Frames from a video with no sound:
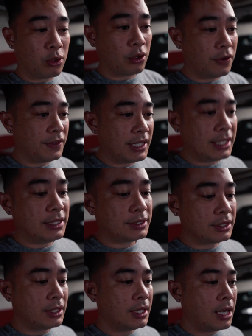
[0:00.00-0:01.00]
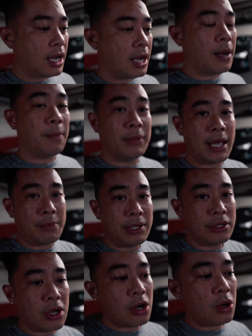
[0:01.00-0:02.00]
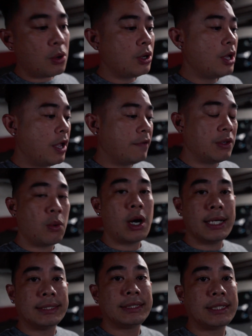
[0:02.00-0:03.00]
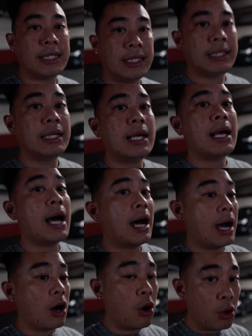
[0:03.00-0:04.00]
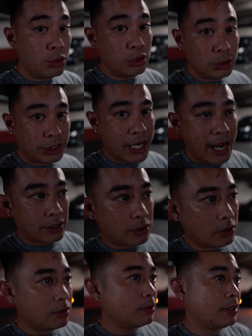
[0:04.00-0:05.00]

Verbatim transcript: more of these. Um, let me know if you want to see a whole new channel.